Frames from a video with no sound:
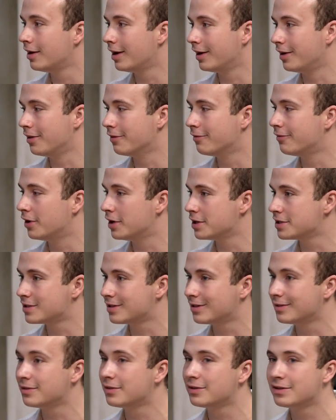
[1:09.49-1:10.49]
And in the
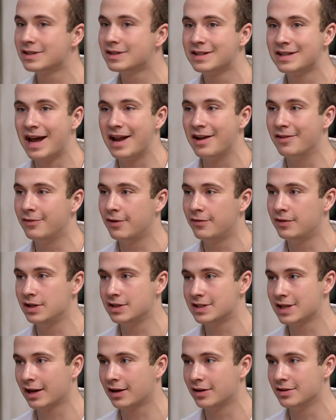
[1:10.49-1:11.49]
first 10 or
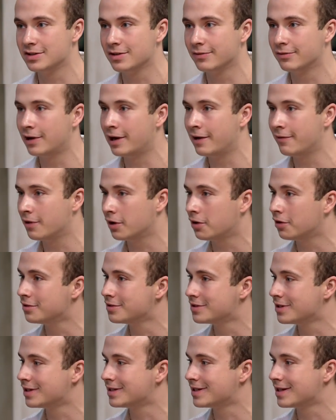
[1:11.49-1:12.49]
15 seconds of any of the
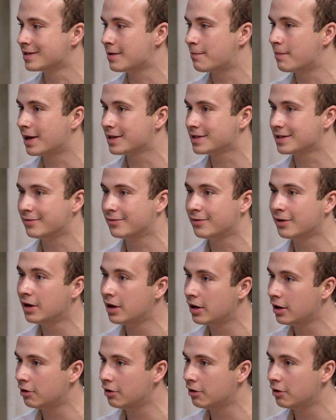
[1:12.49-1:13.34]
concerts, there's a massive